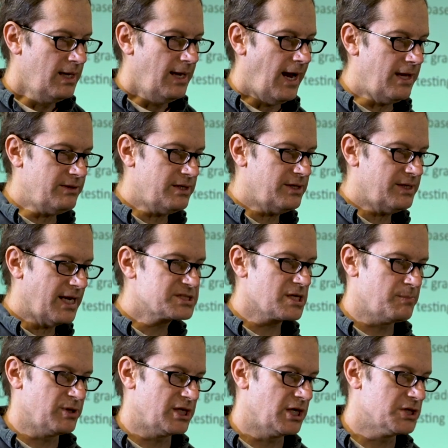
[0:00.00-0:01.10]
And then in the next
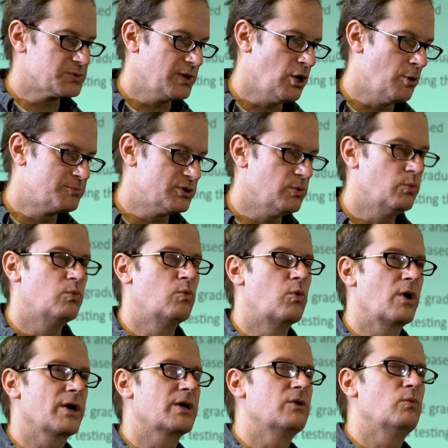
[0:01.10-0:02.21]
couple of years we hope to
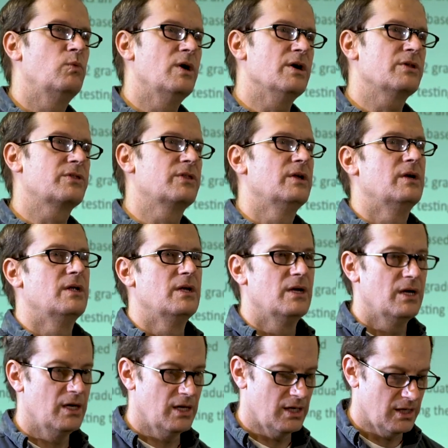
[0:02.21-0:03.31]
work with
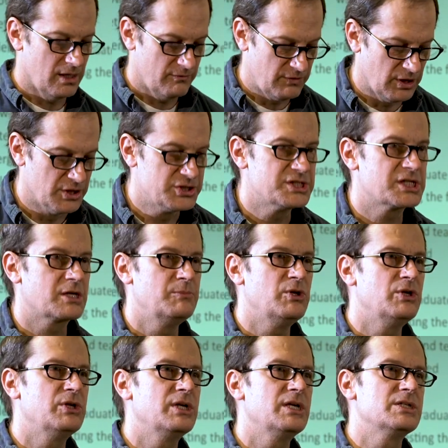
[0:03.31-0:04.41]
villages and
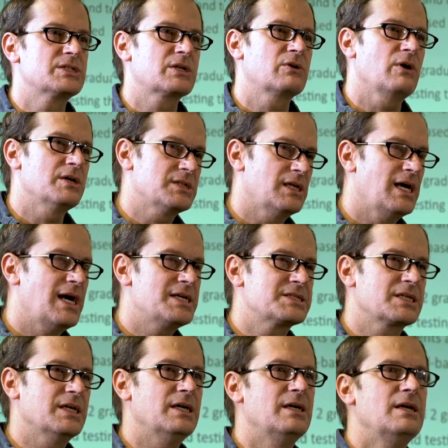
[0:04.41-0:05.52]
communities across
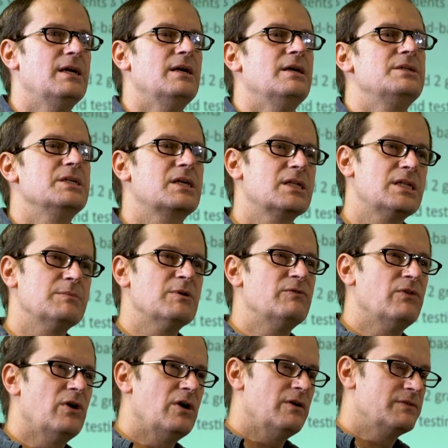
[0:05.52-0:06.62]
Alaska to get them
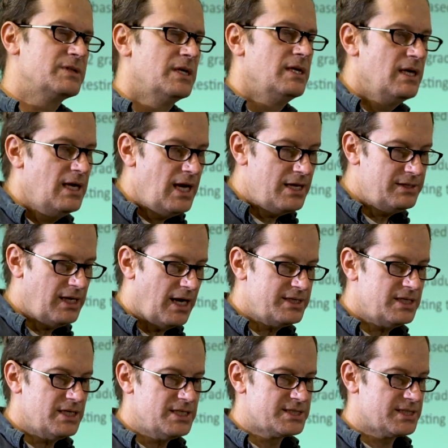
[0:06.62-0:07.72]
involved. And the
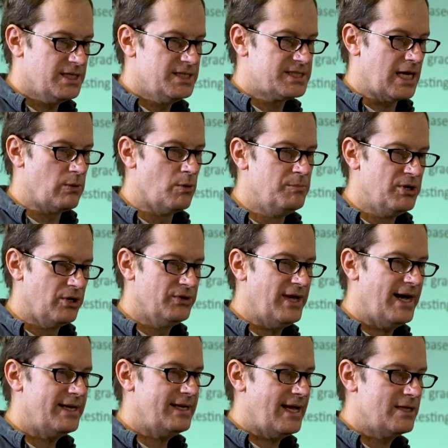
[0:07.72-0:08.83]
idea is they will build
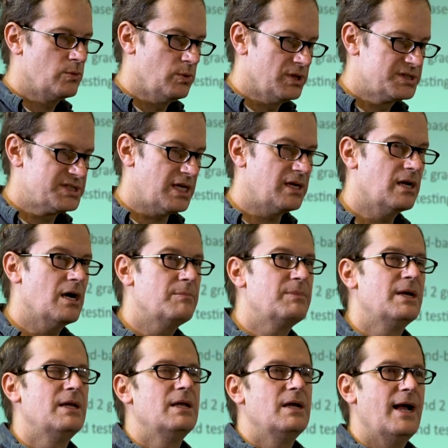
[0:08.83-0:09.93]
that and we'll set it up
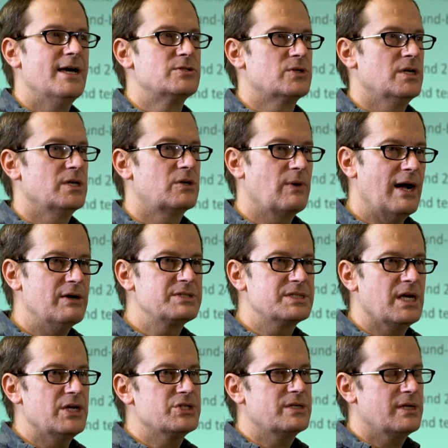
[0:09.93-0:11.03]
as a ground
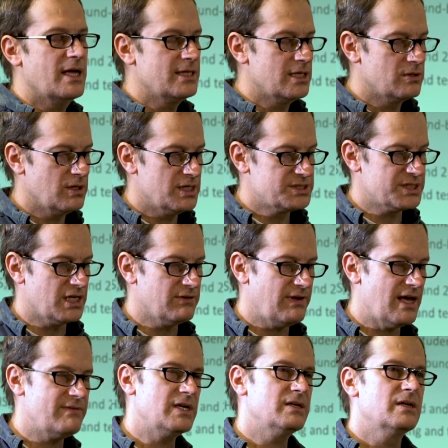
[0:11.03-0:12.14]
station, and then instead of
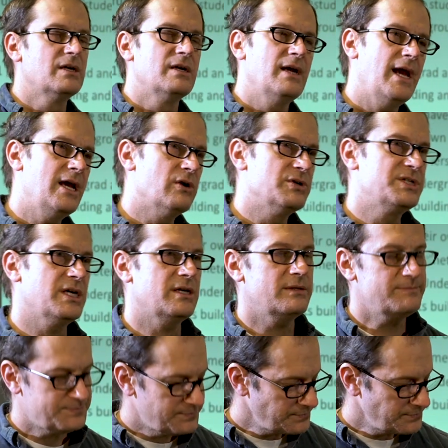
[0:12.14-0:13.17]
having 8 or 10